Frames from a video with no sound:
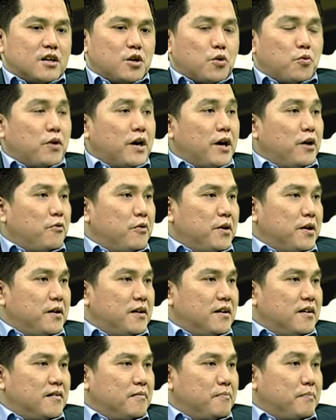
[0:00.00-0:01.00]
the way
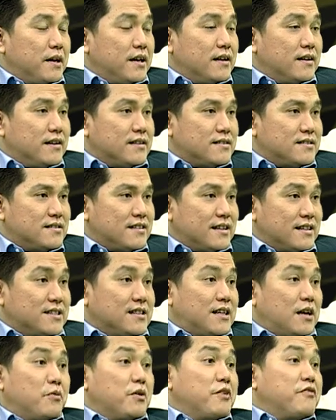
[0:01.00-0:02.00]
we manage
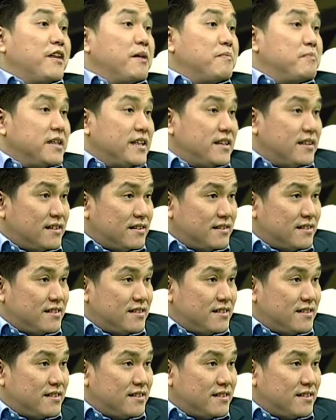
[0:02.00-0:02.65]
as our family.